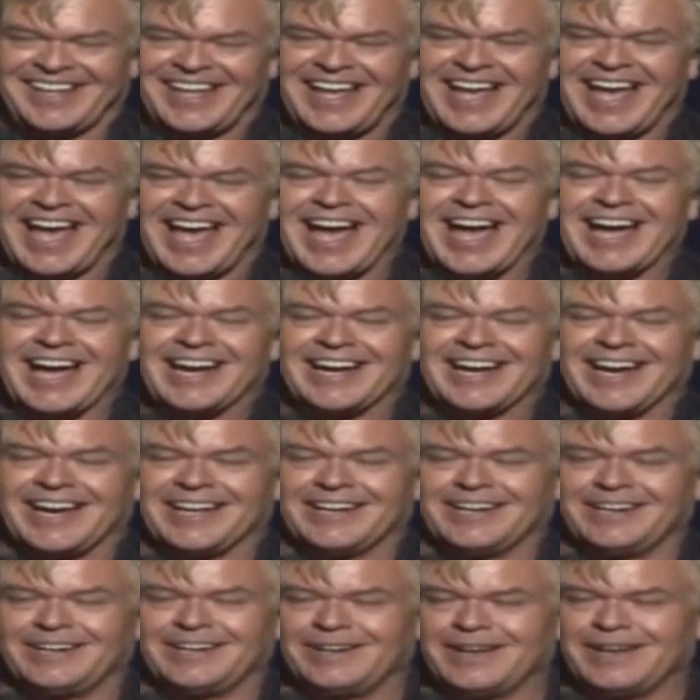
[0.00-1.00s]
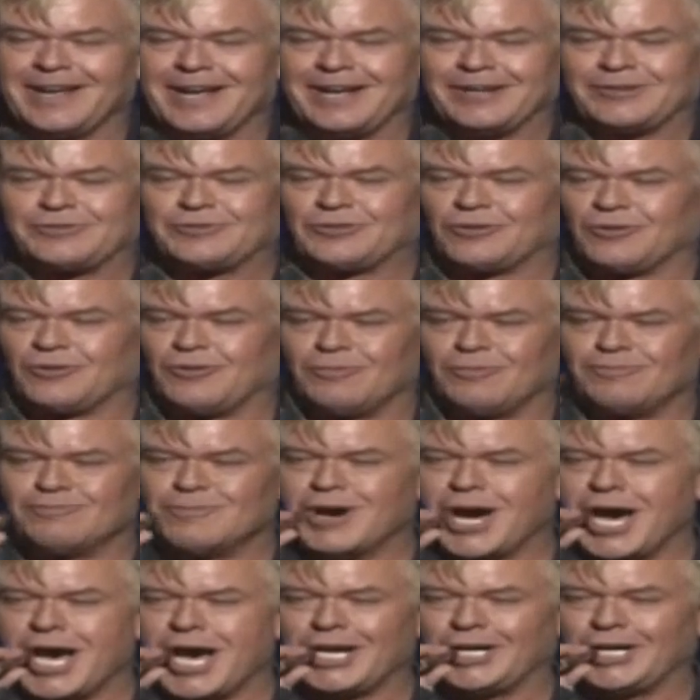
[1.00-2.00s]
I got a natural
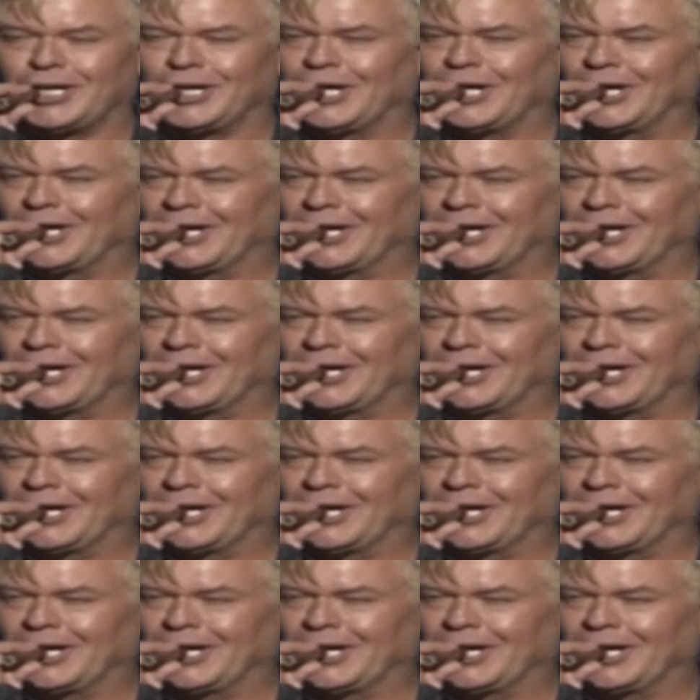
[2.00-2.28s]
mudder.